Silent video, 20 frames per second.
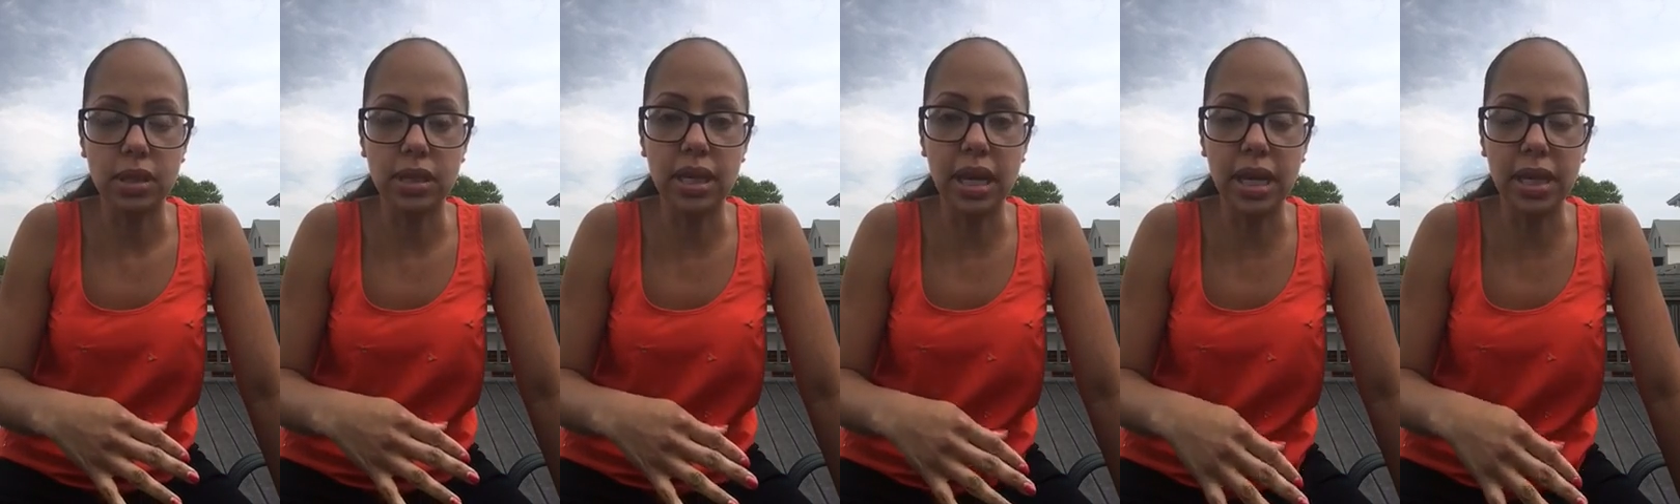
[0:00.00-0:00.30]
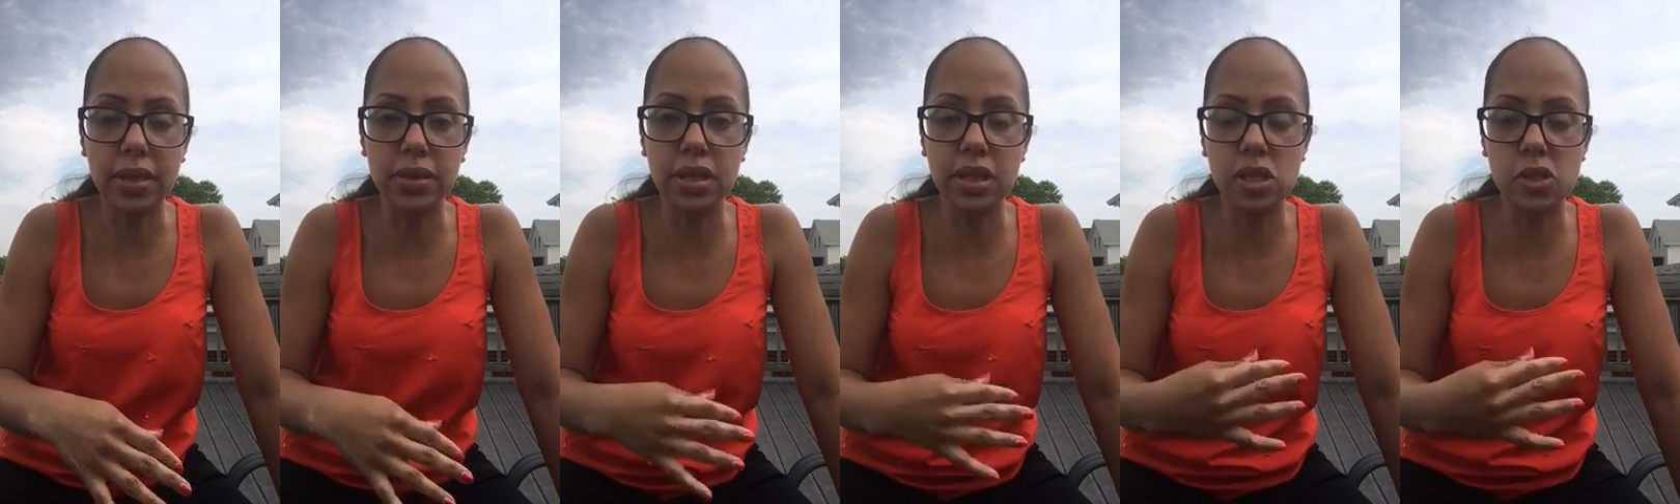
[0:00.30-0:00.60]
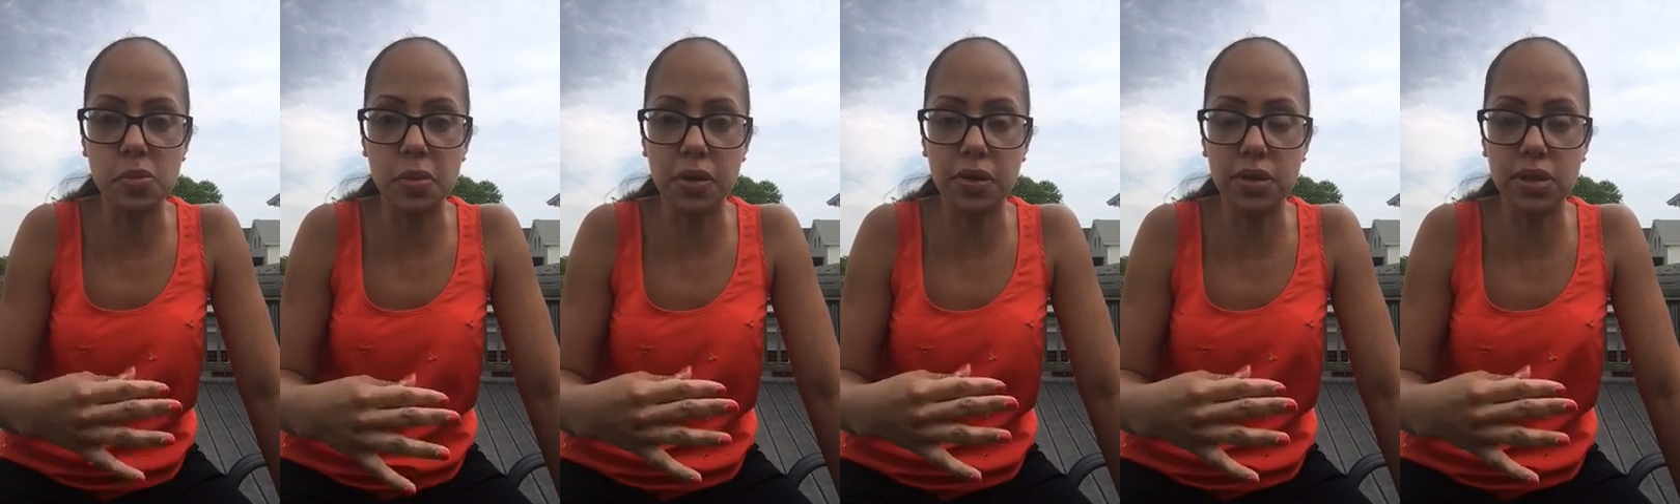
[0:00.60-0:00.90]
gain the
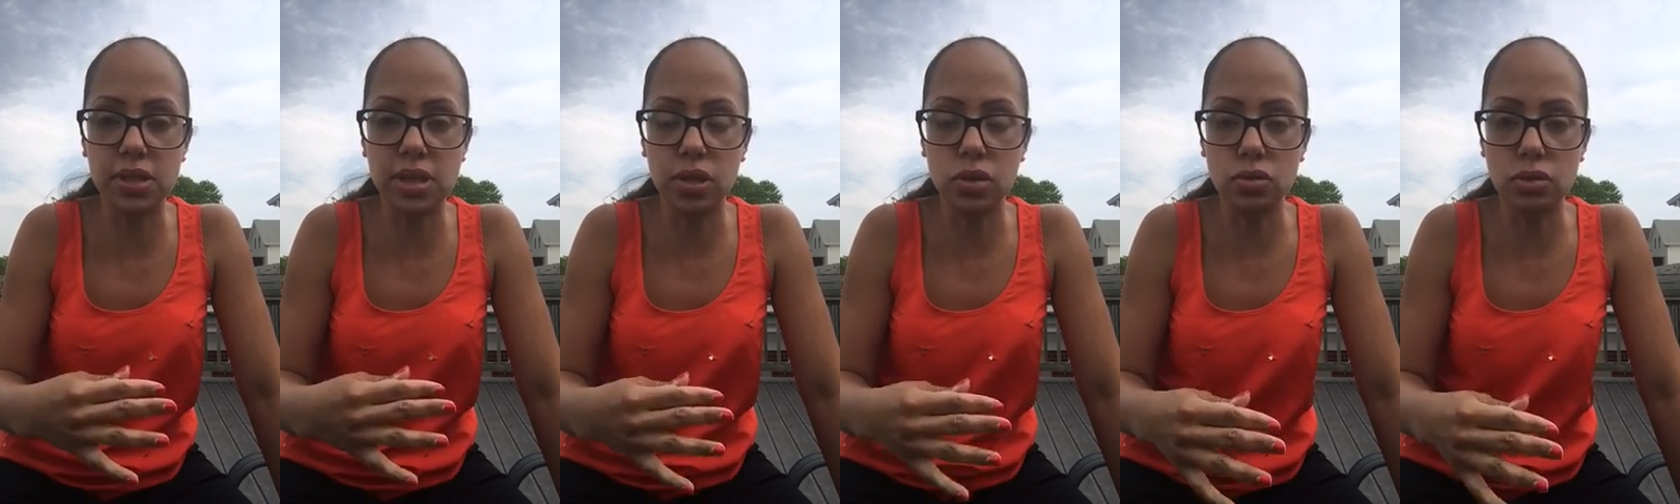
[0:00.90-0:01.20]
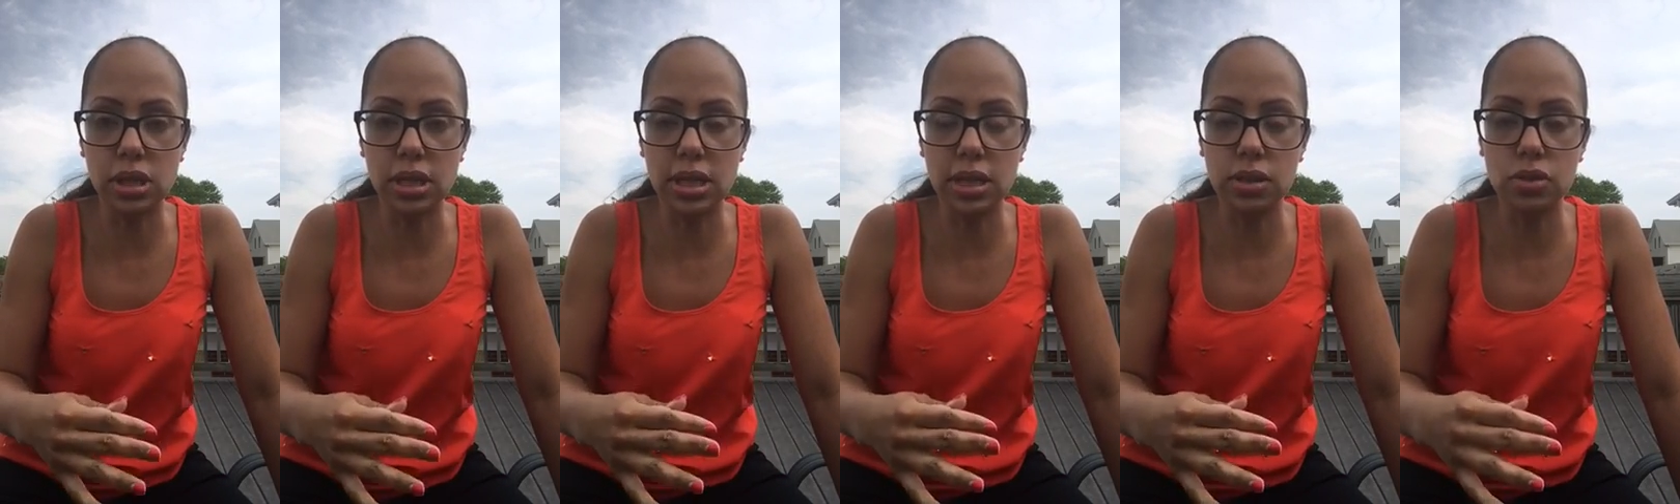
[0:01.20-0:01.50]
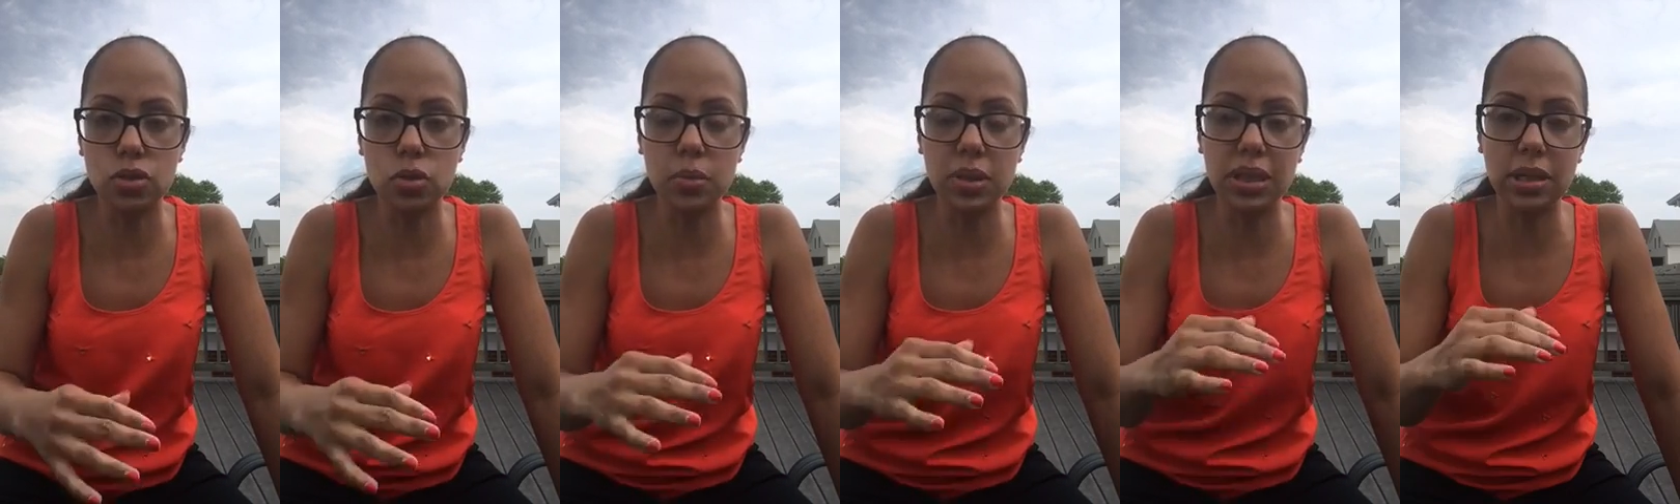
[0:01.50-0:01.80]
experience that you
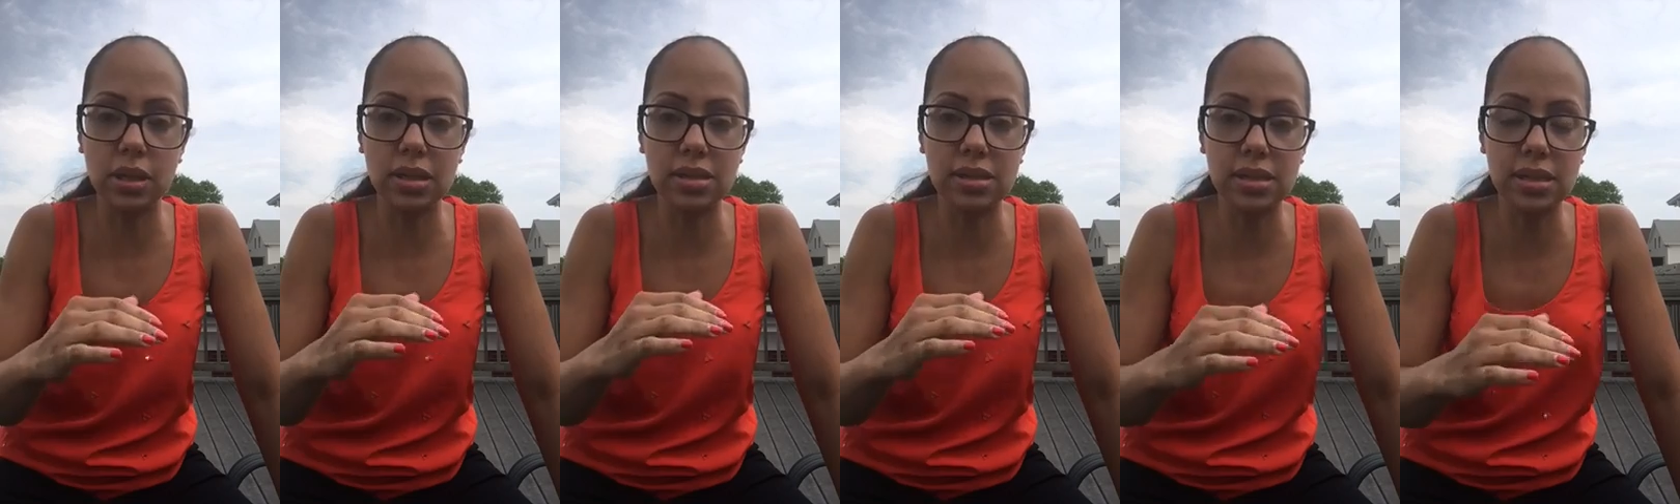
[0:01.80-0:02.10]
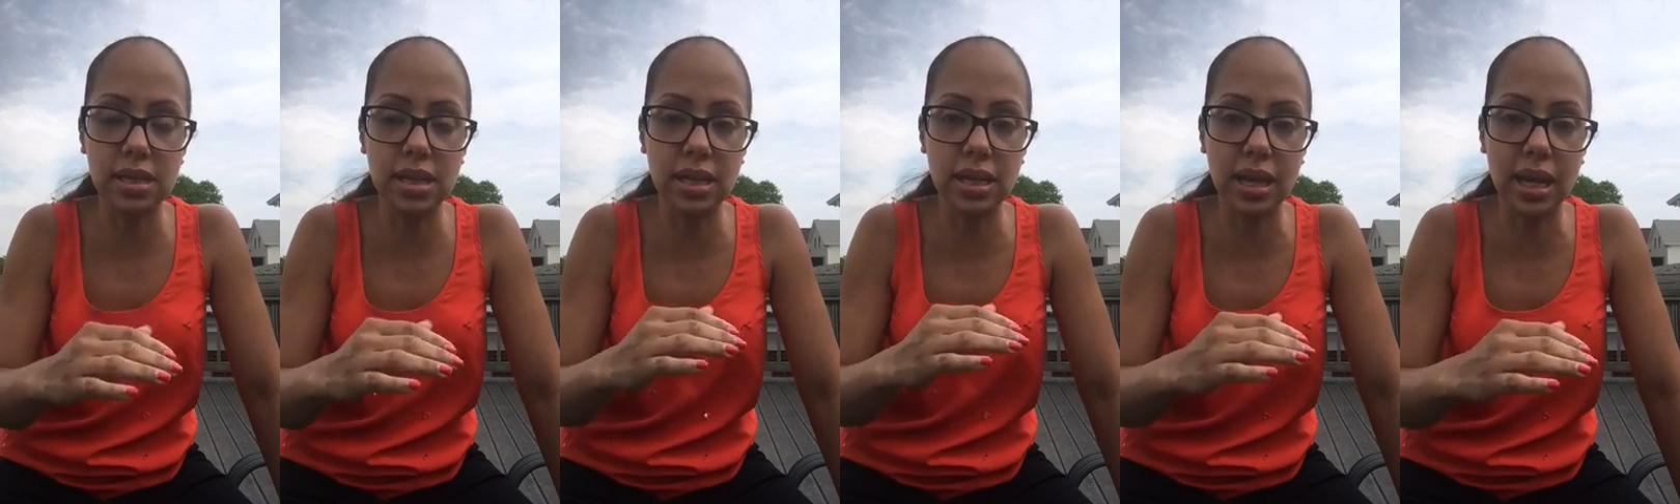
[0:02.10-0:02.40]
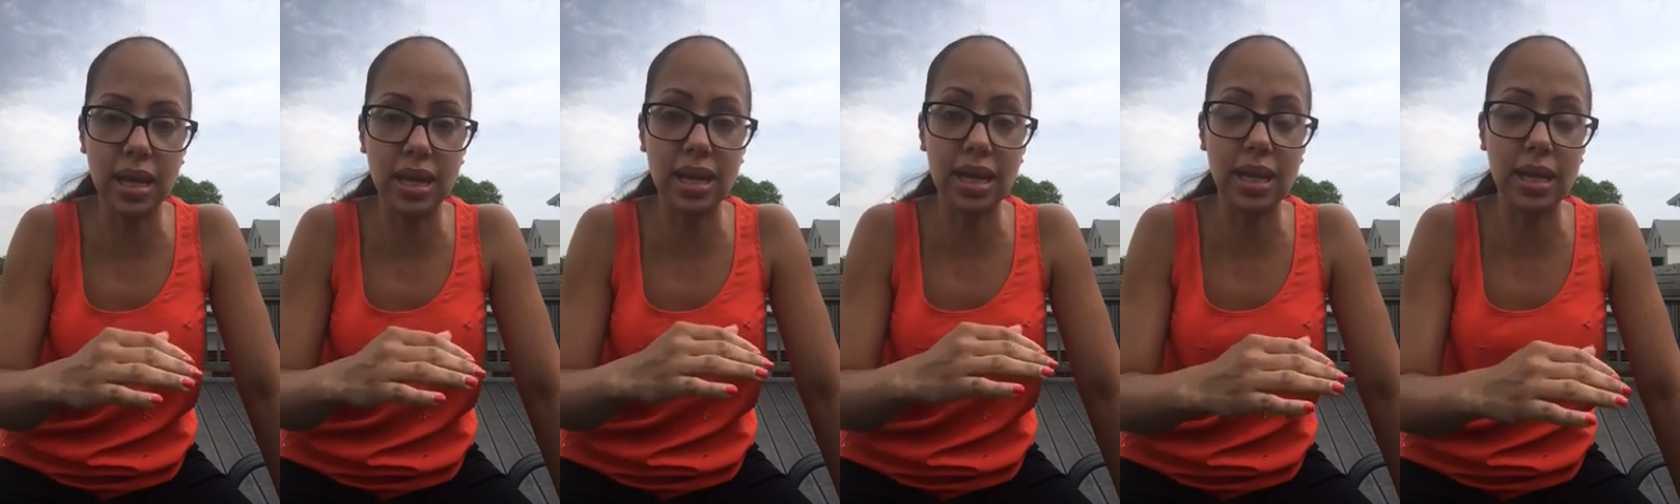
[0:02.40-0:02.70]
need to be a
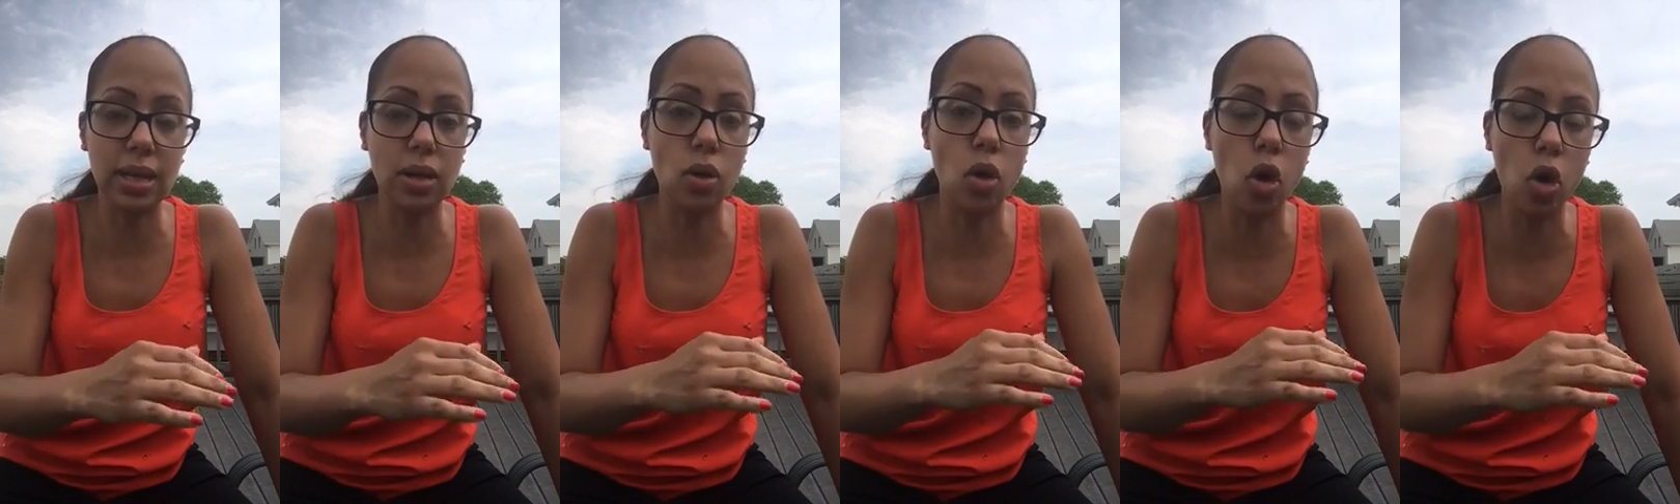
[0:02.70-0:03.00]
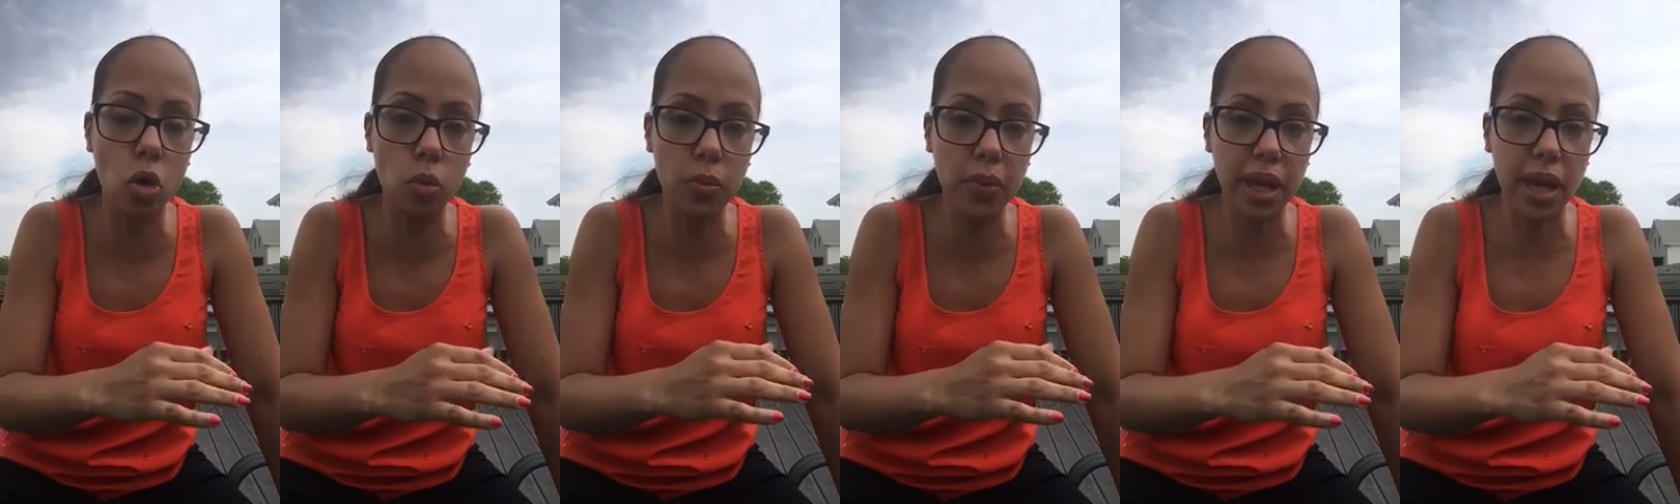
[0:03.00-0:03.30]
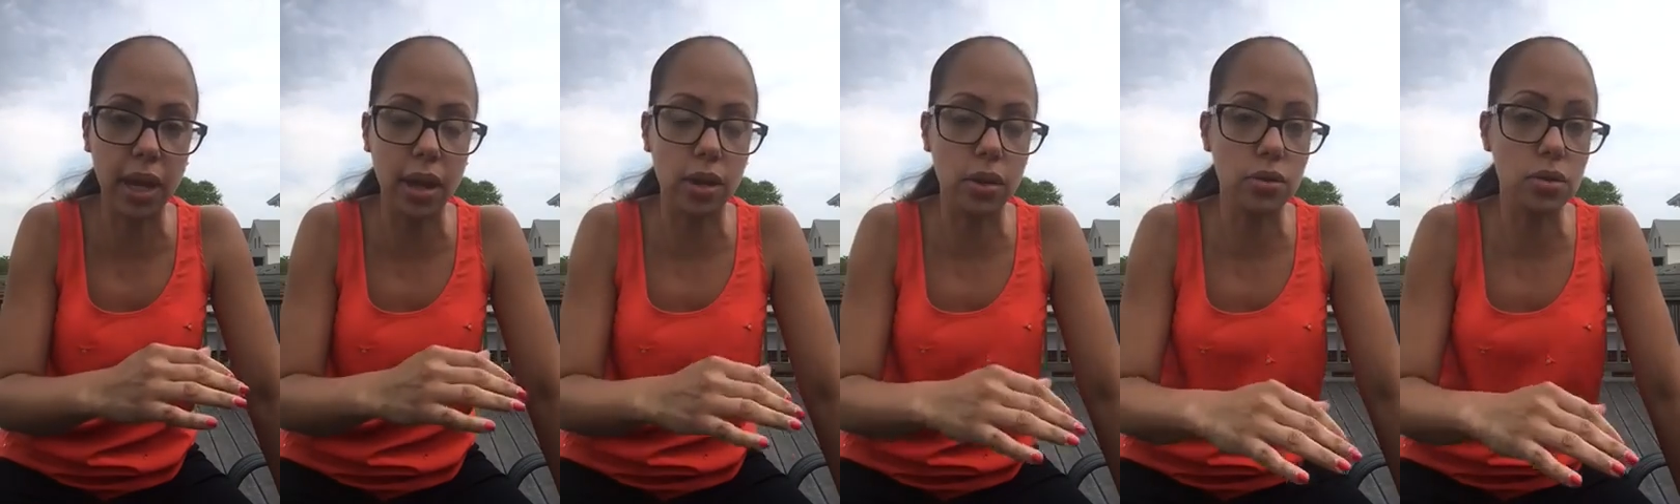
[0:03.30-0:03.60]
CNA in home
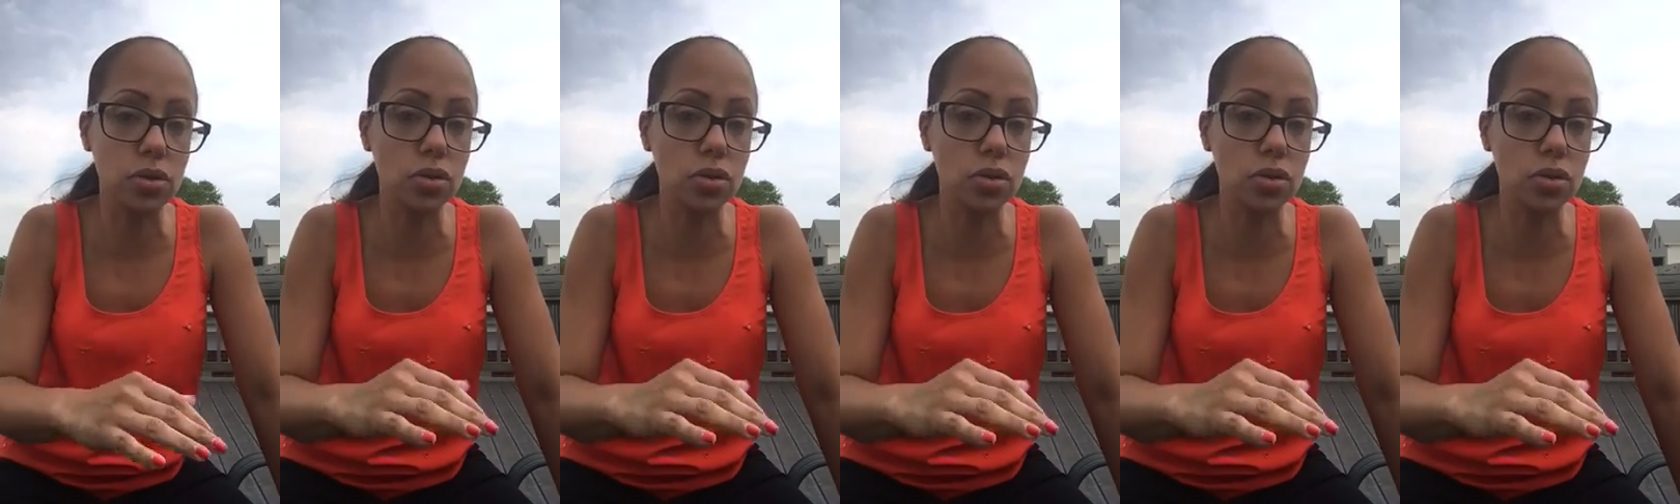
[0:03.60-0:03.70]
care.